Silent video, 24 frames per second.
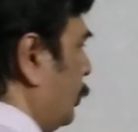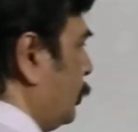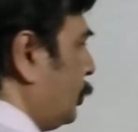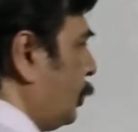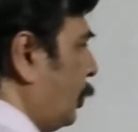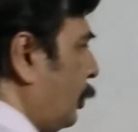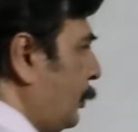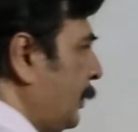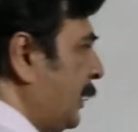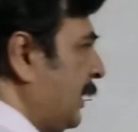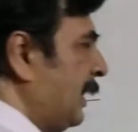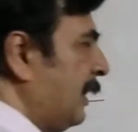
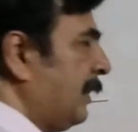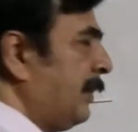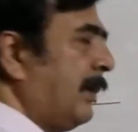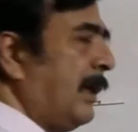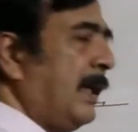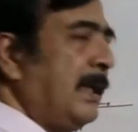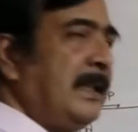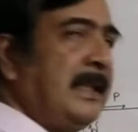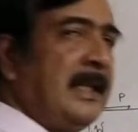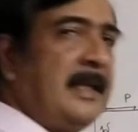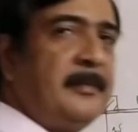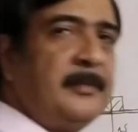So we can
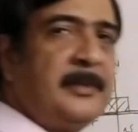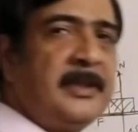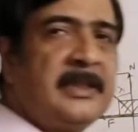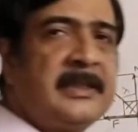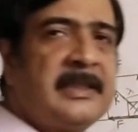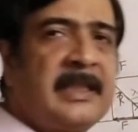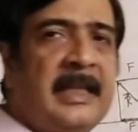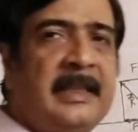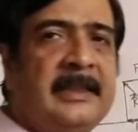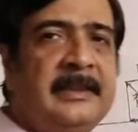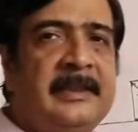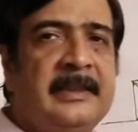write mg
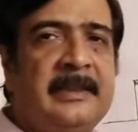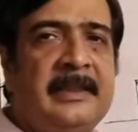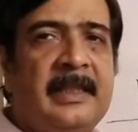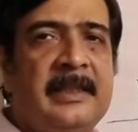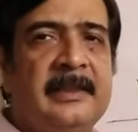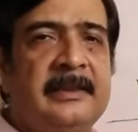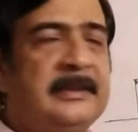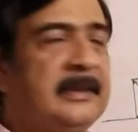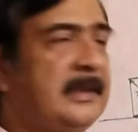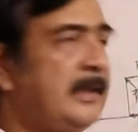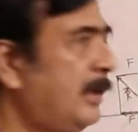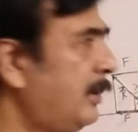sin theta
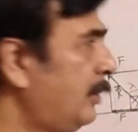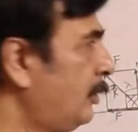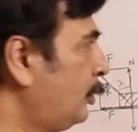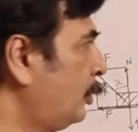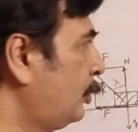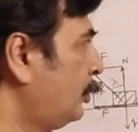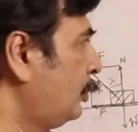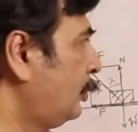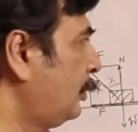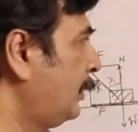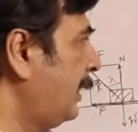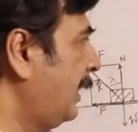is equal
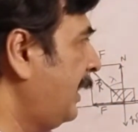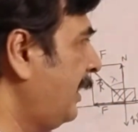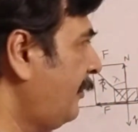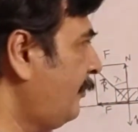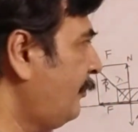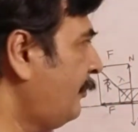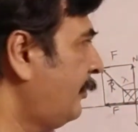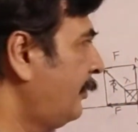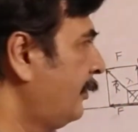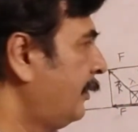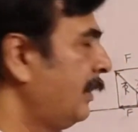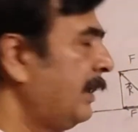to f
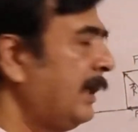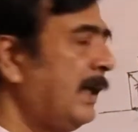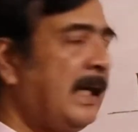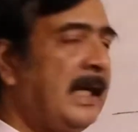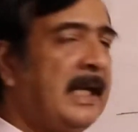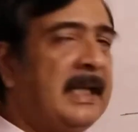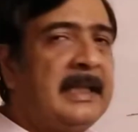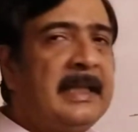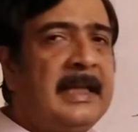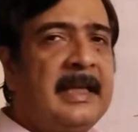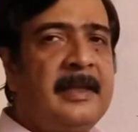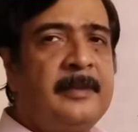
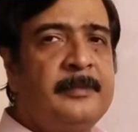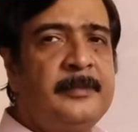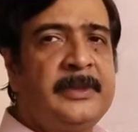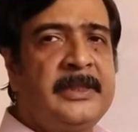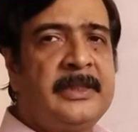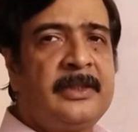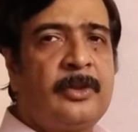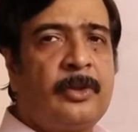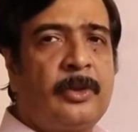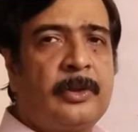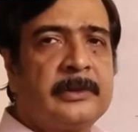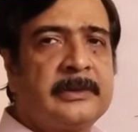and
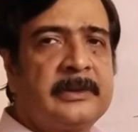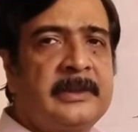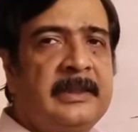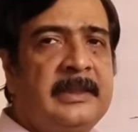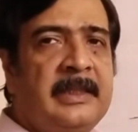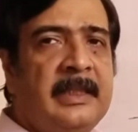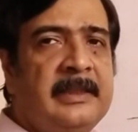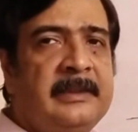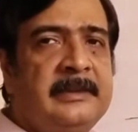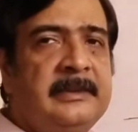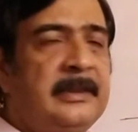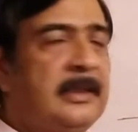mg cos
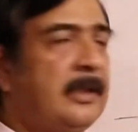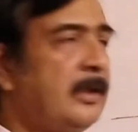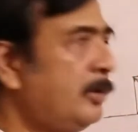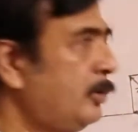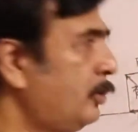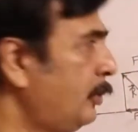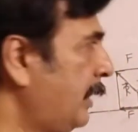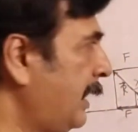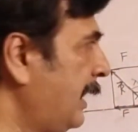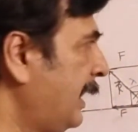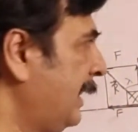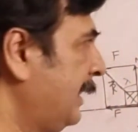theta is equal
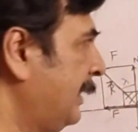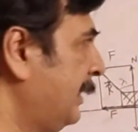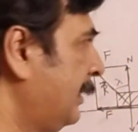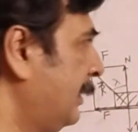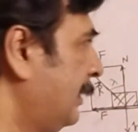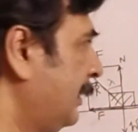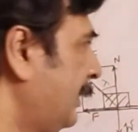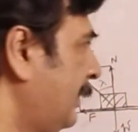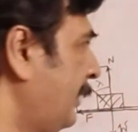to n.